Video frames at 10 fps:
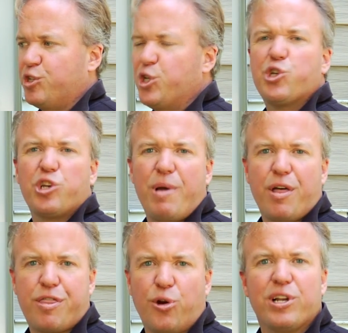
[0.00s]
Usually
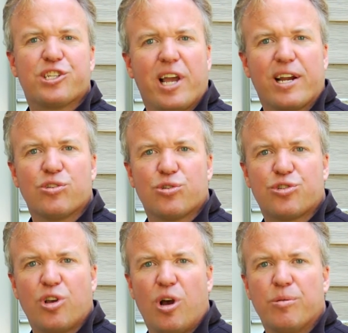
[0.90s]
about 30 seconds or
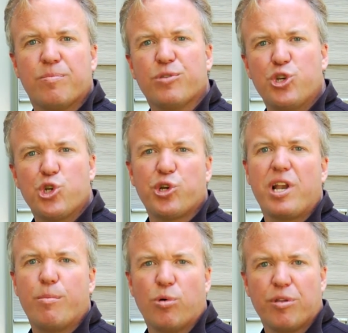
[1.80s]
so, usually
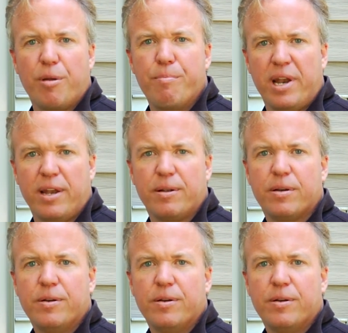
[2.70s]
not more than a minute.